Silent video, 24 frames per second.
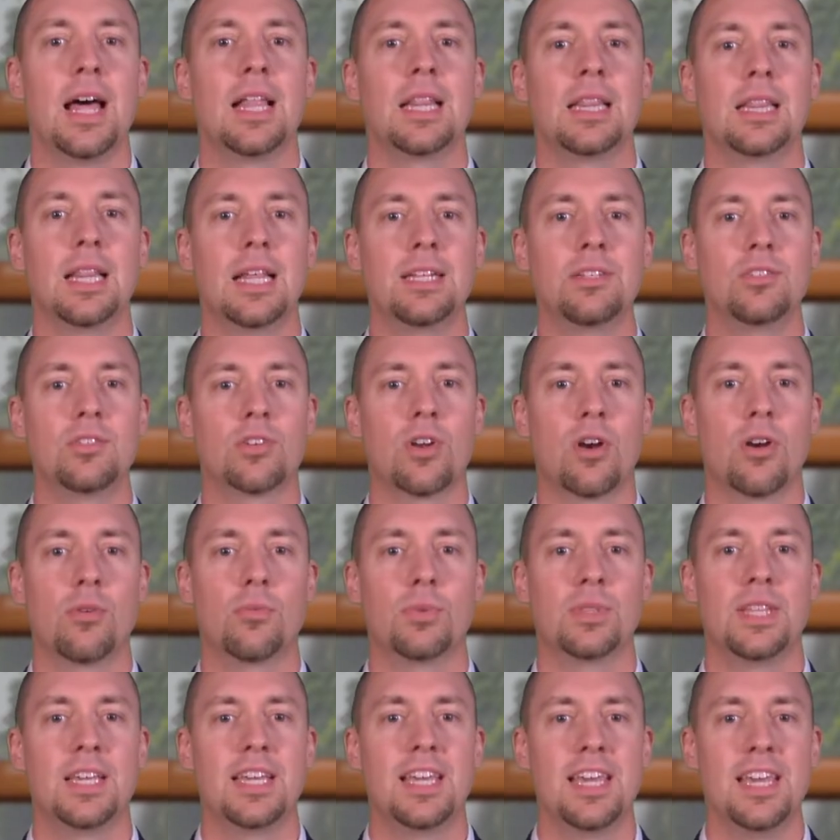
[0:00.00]
Let's start
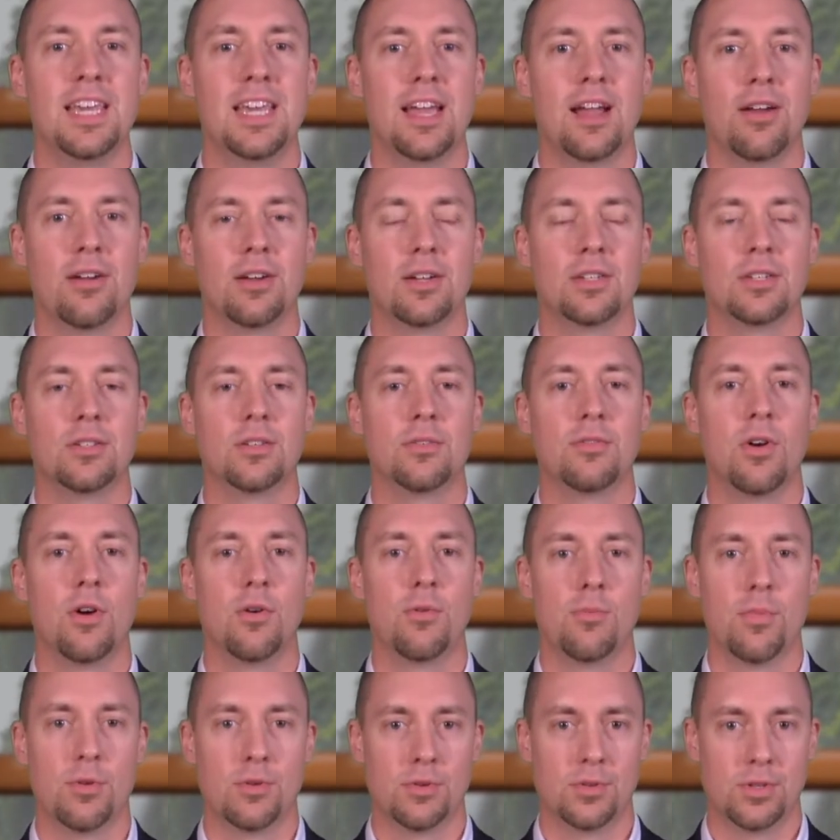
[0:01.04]
with the key areas of
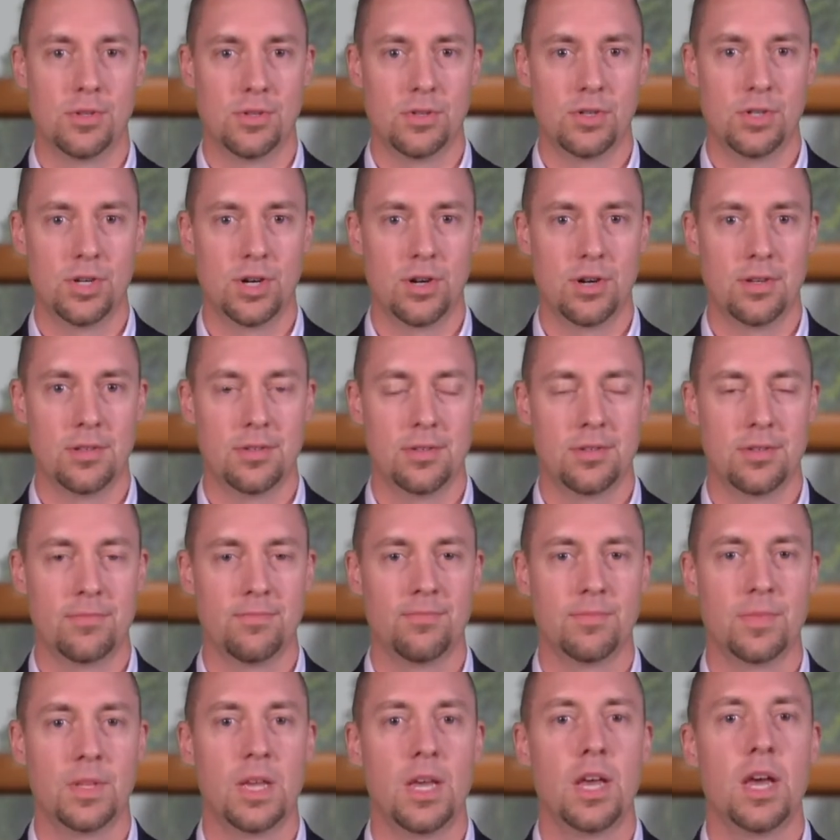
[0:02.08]
homeowners insurance.
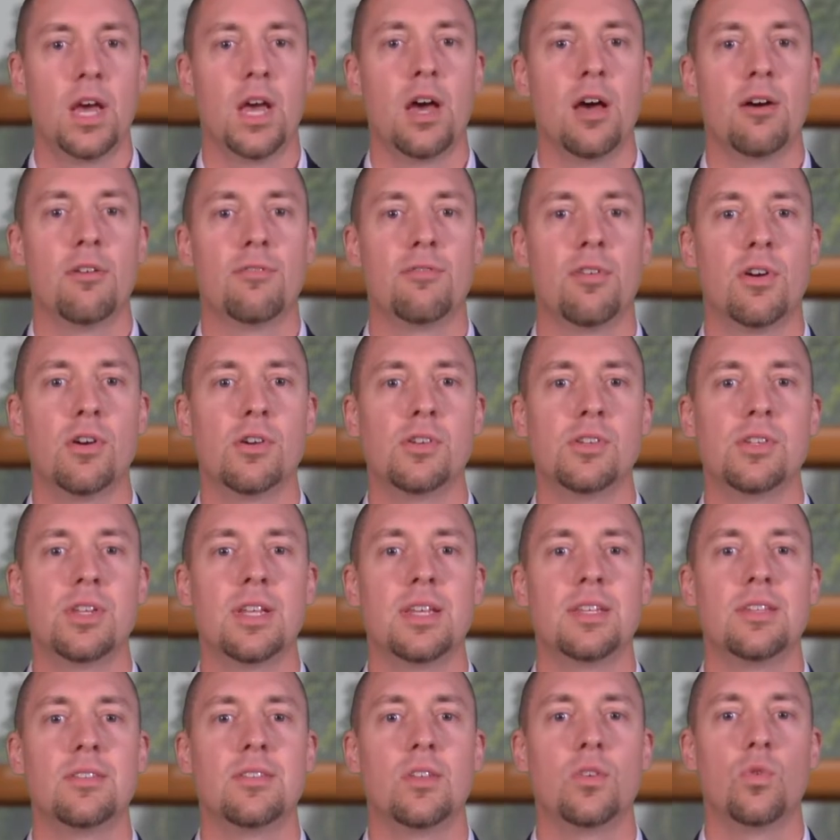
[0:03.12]
First
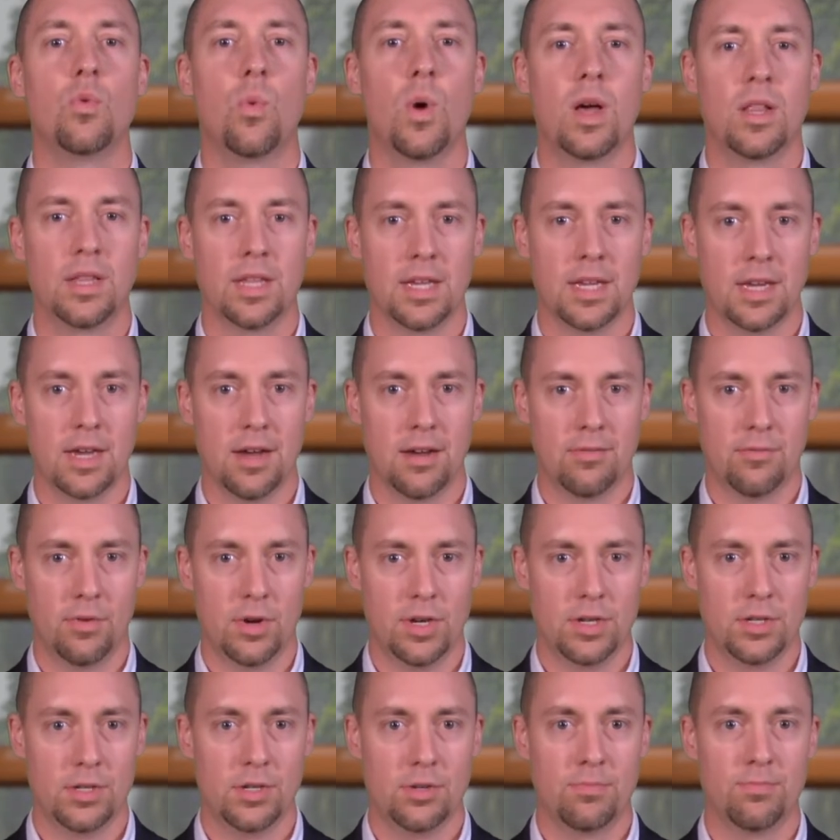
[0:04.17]
is the dwelling
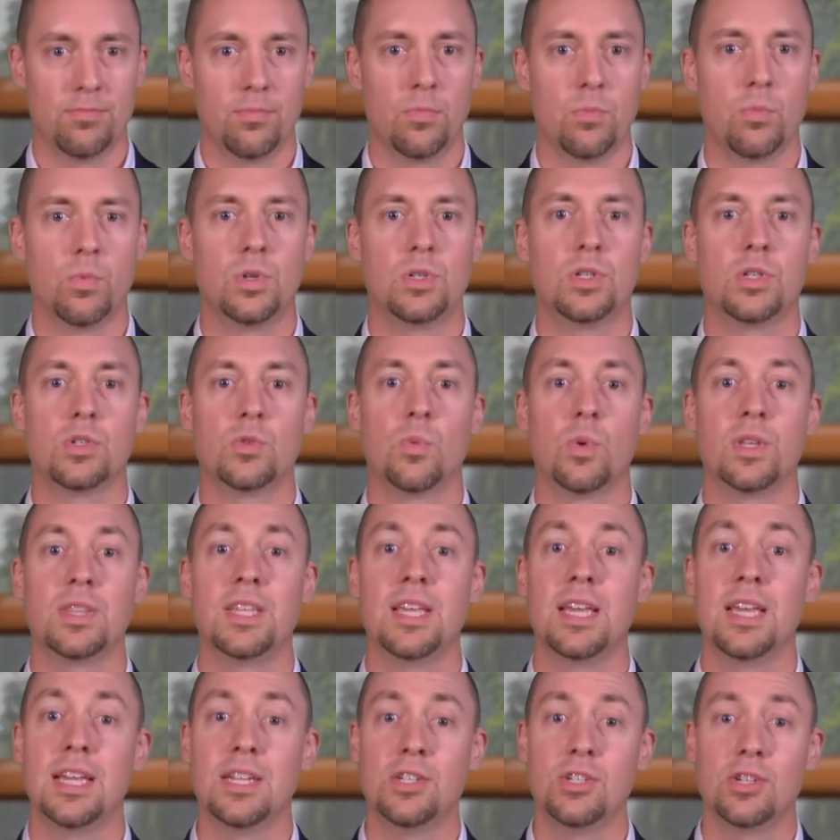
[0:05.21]
coverage, which is what
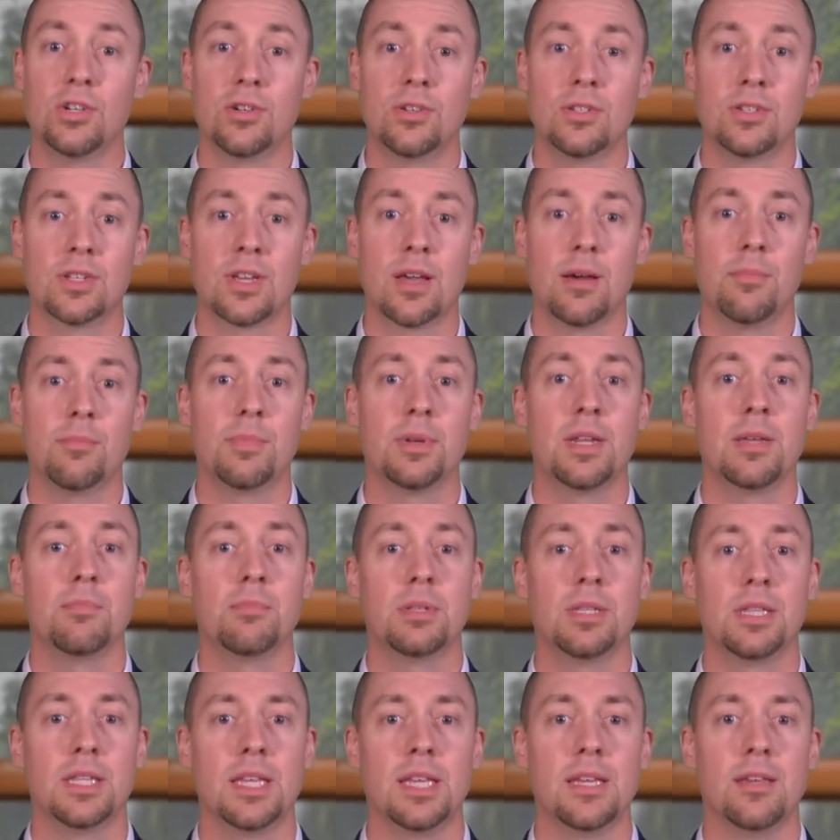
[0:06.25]
the insurance company
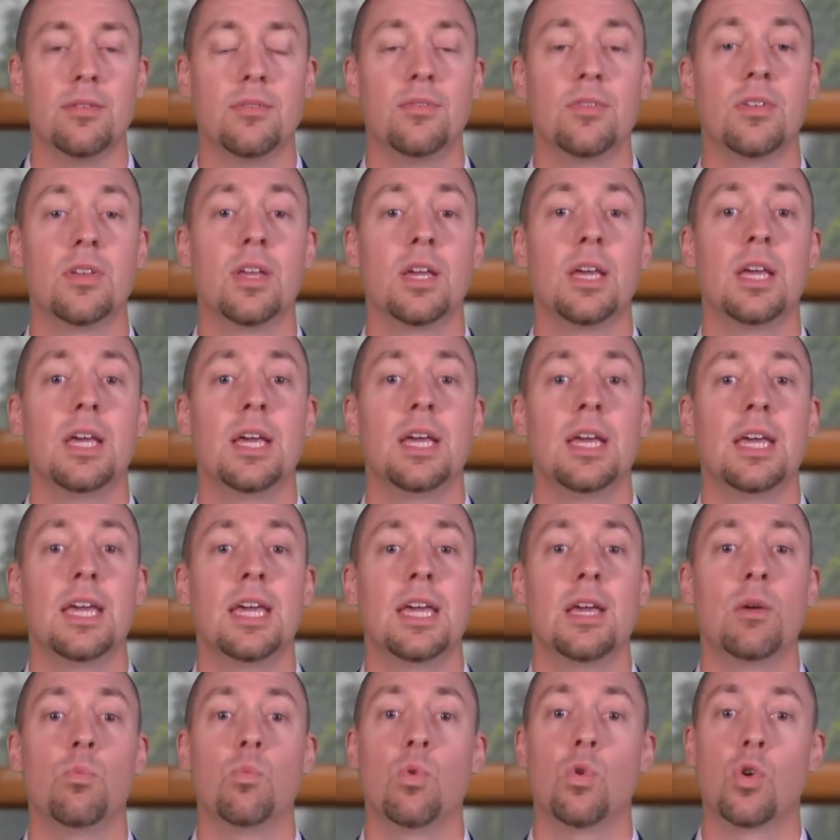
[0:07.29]
believes
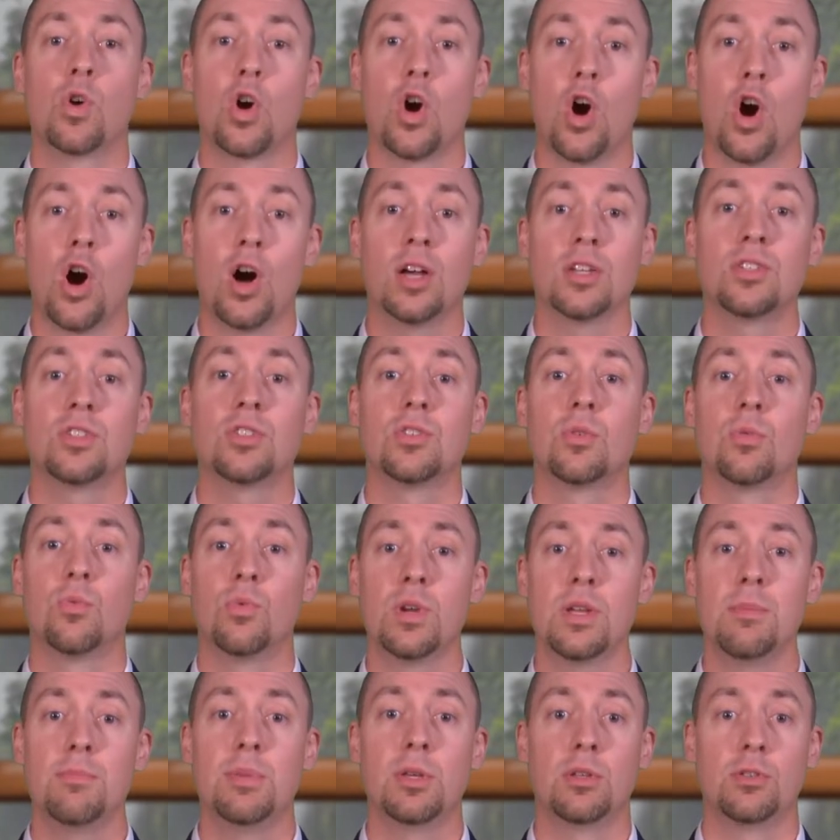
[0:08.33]
it will cost to
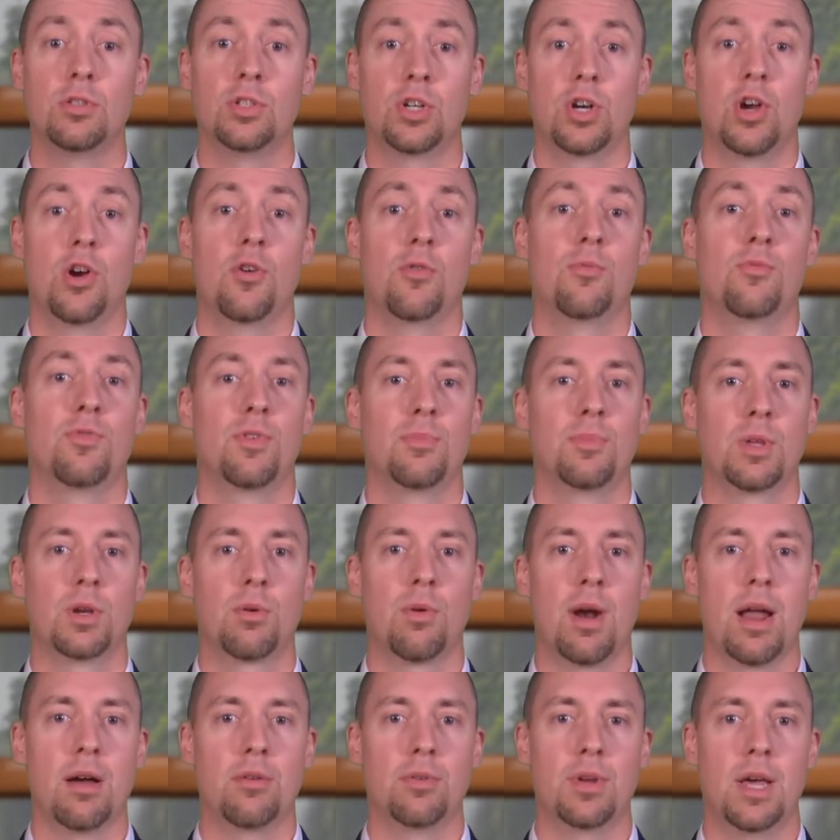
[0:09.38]
rebuild your home from the
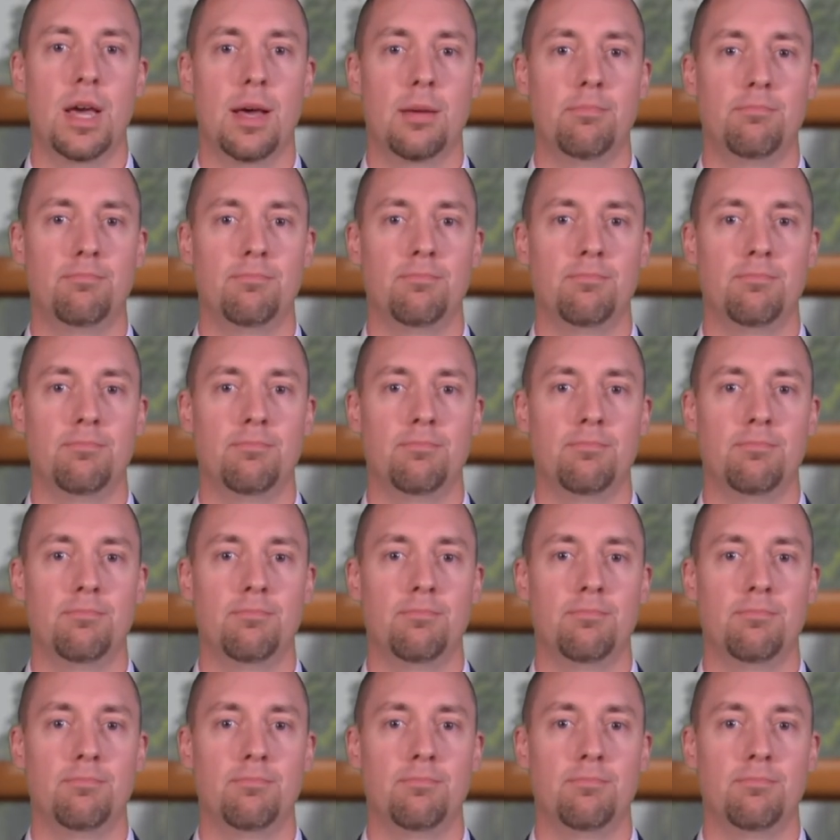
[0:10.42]
ground up.